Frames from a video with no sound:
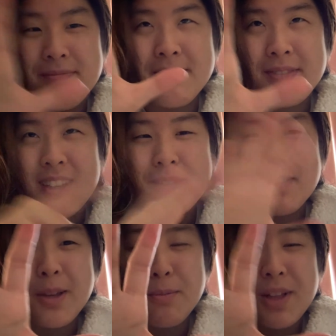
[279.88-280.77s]
not,
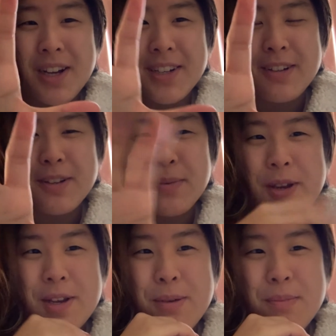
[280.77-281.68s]
like, blacked out
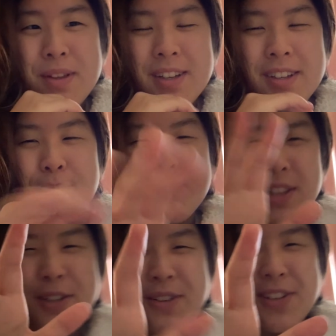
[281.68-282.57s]
America, but, like,
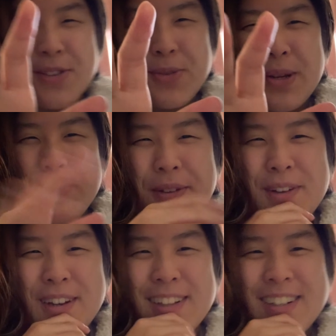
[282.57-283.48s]
you guys know what I mean,
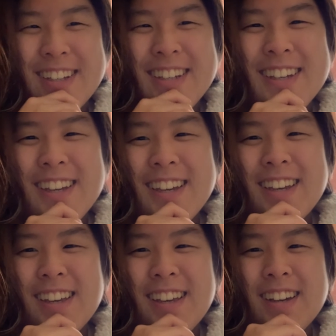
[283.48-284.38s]
right, like,
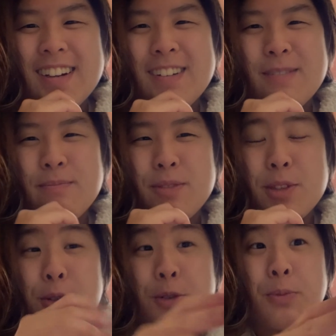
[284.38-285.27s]

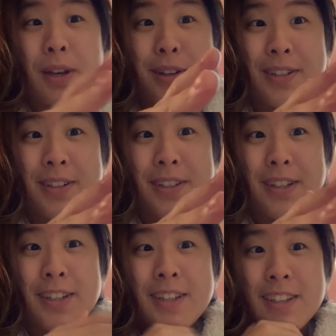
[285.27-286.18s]
so apparently,